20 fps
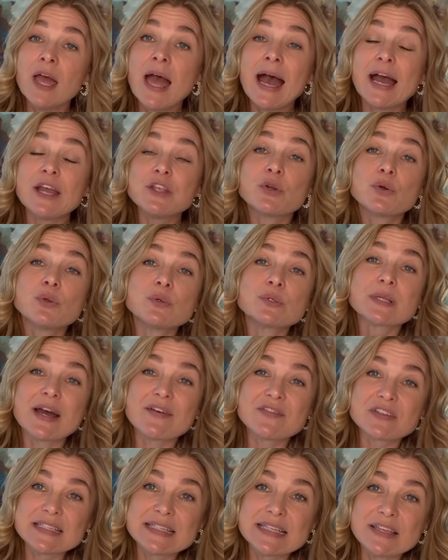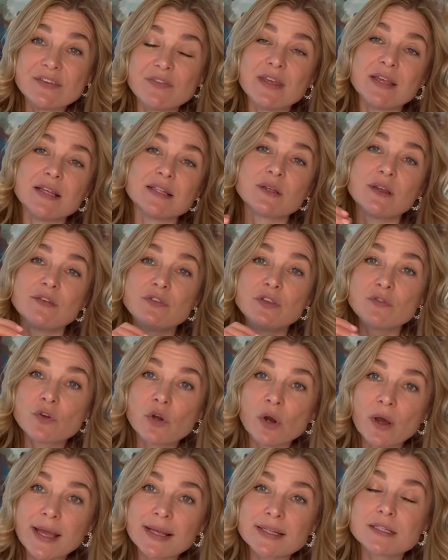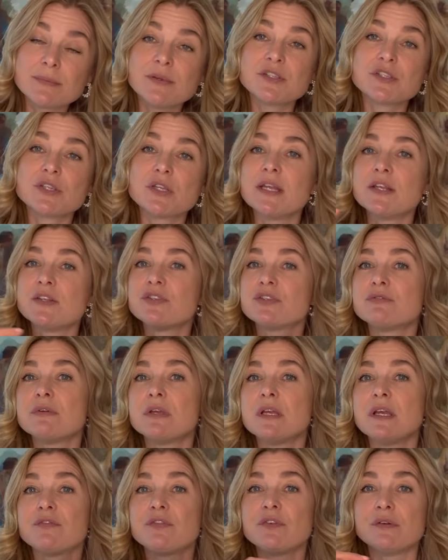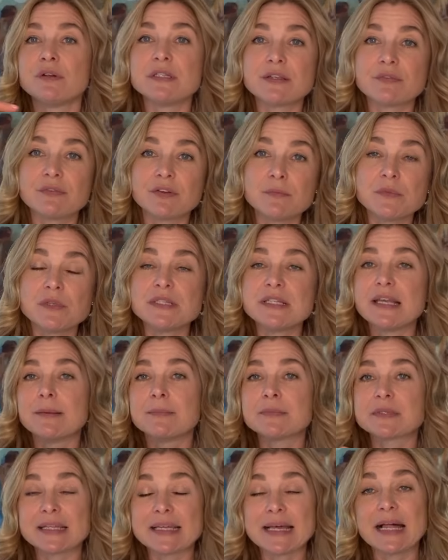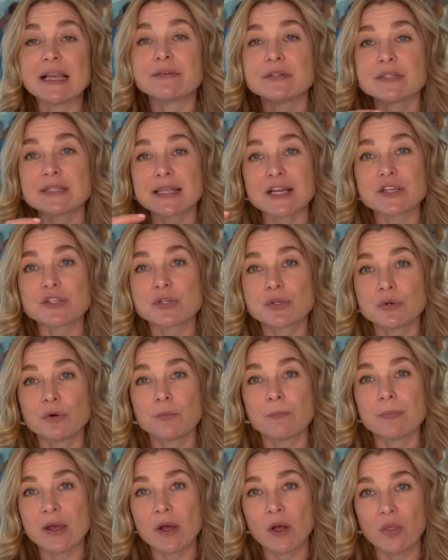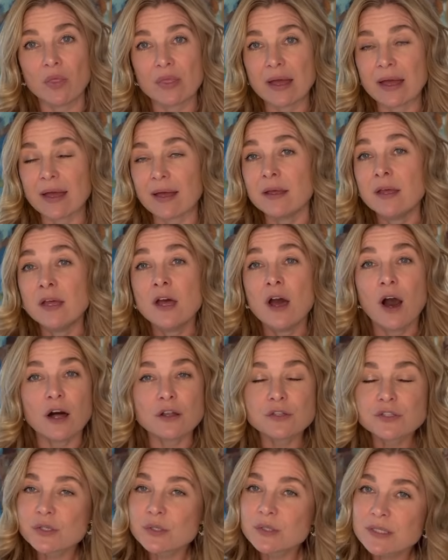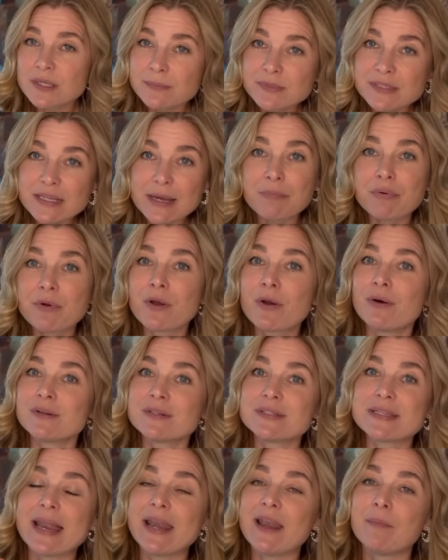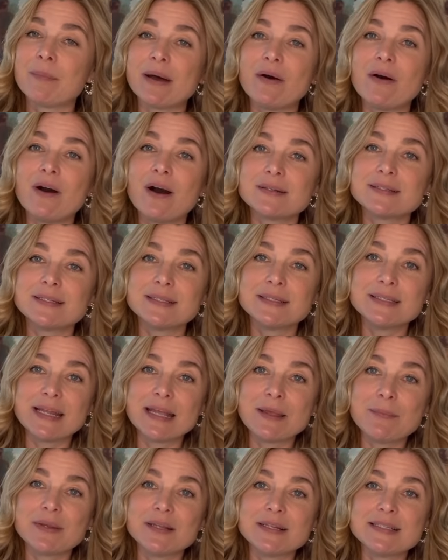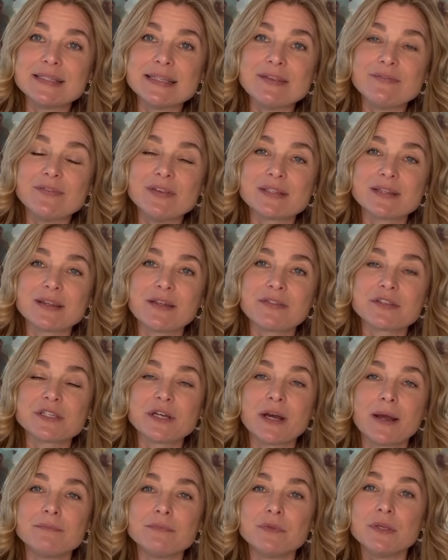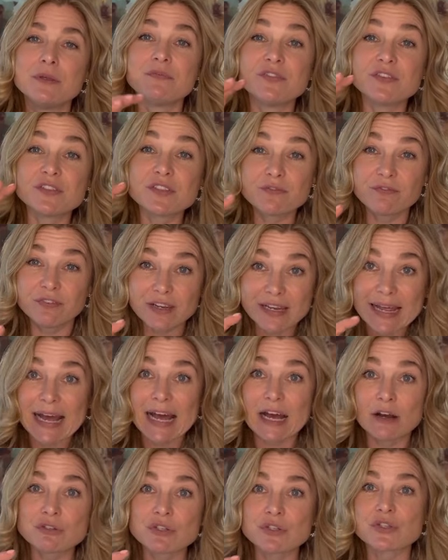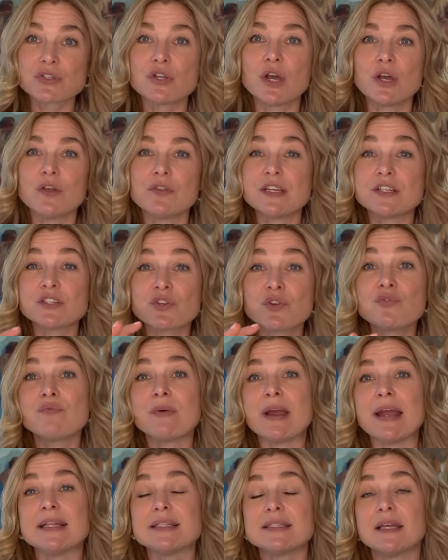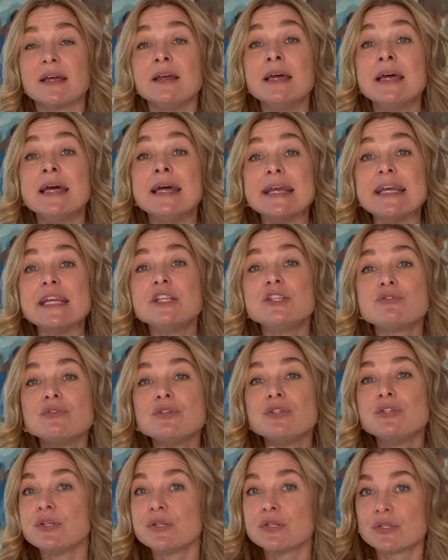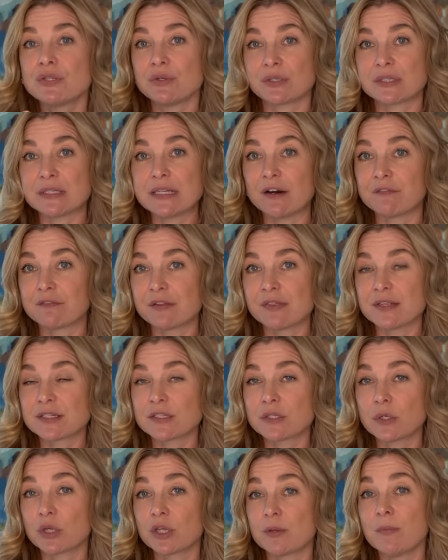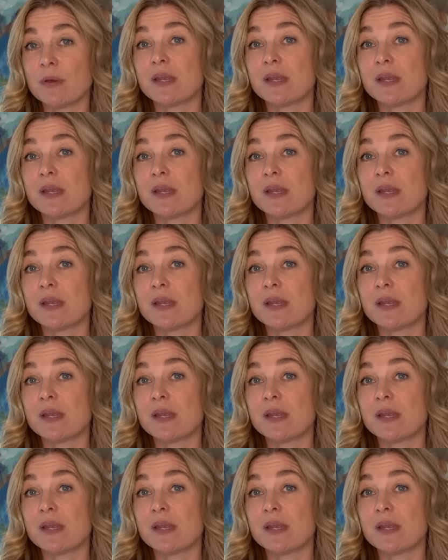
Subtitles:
And you can also have a CV. So if you've got exhibition history, if you're in different museums and galleries, that should all be on there. I'll do some separate content about artist statement and CVs another time. But for now, just know that it's great to introduce yourself in this document.